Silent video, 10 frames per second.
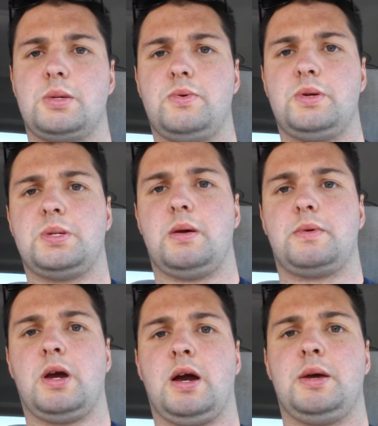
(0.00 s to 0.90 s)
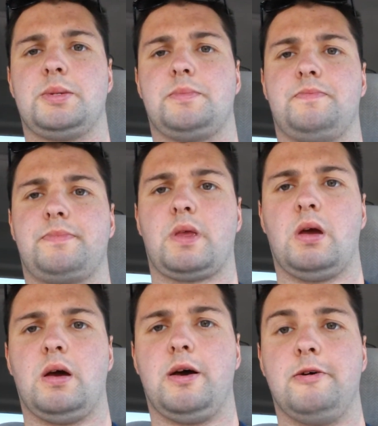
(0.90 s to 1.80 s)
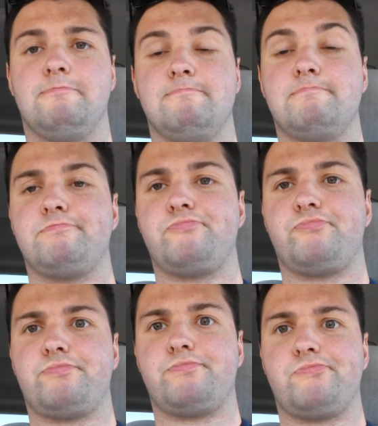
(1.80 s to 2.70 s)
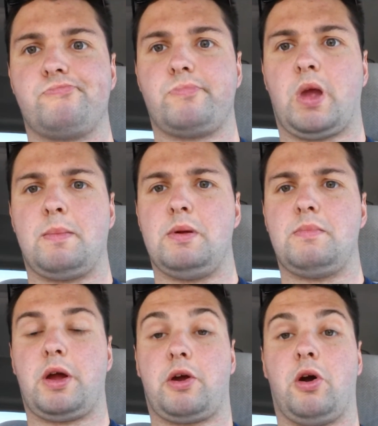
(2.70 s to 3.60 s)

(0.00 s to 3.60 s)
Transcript: So what's up, guys? I'm in my